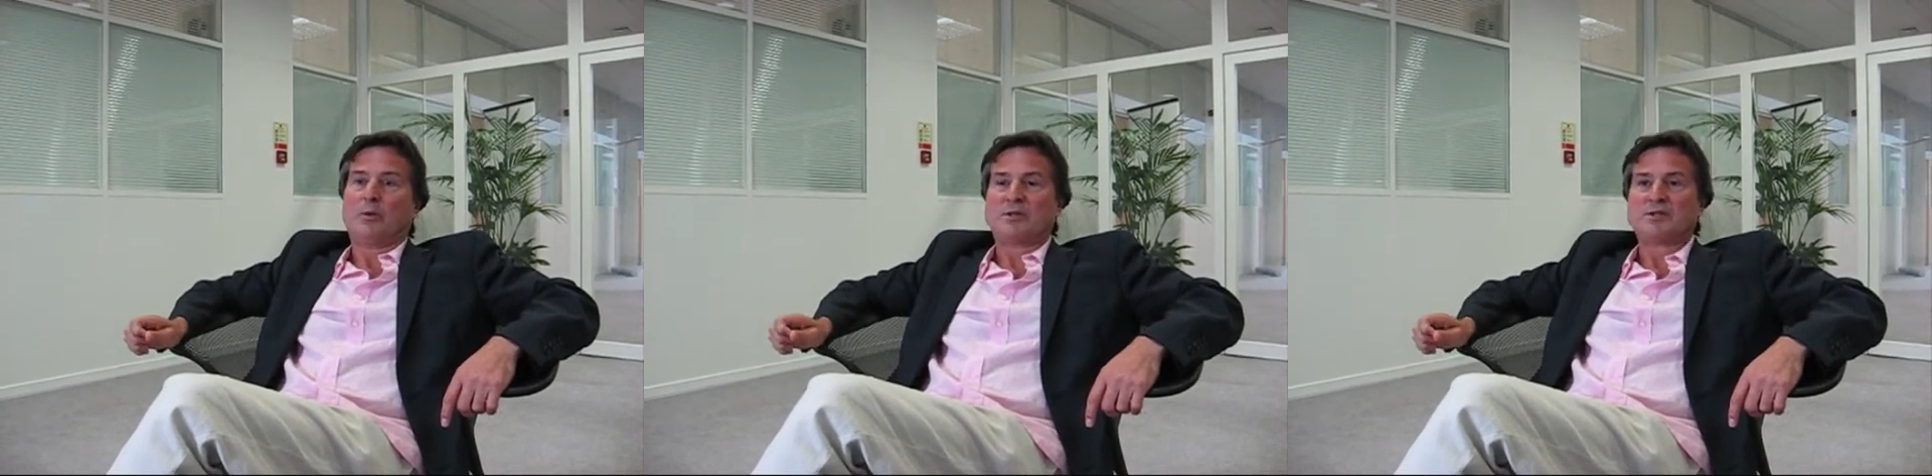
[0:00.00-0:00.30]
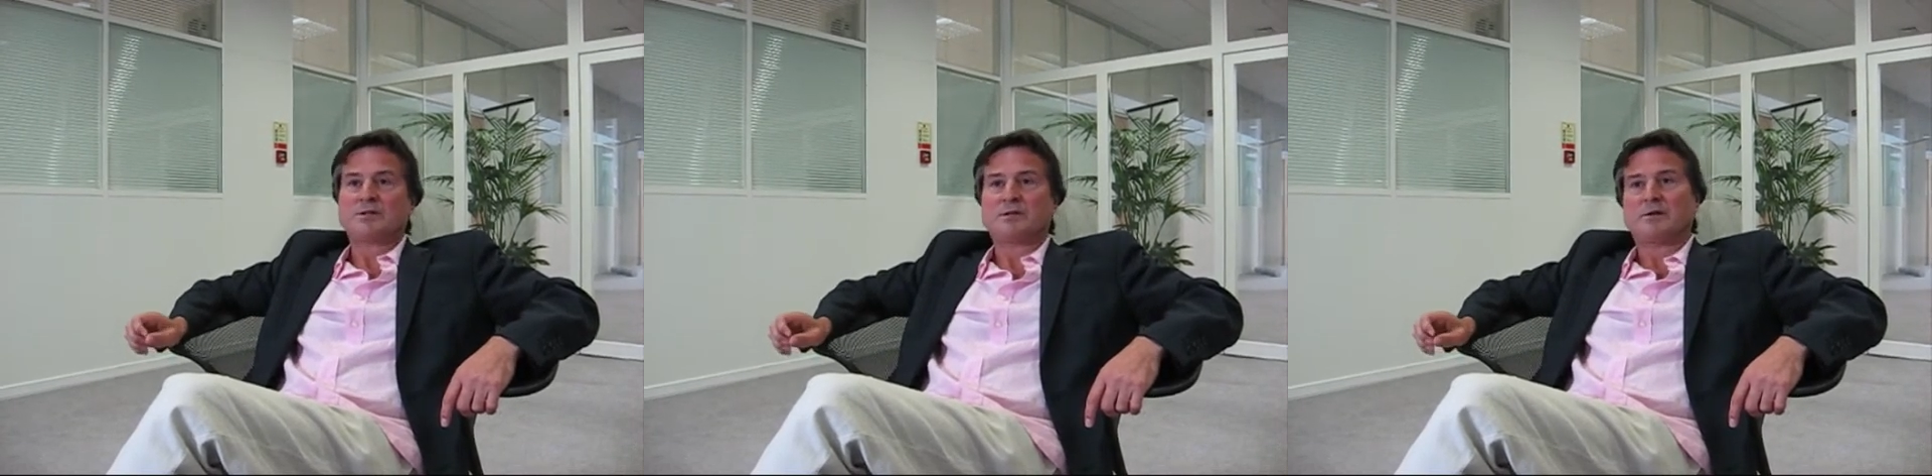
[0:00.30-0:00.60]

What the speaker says: which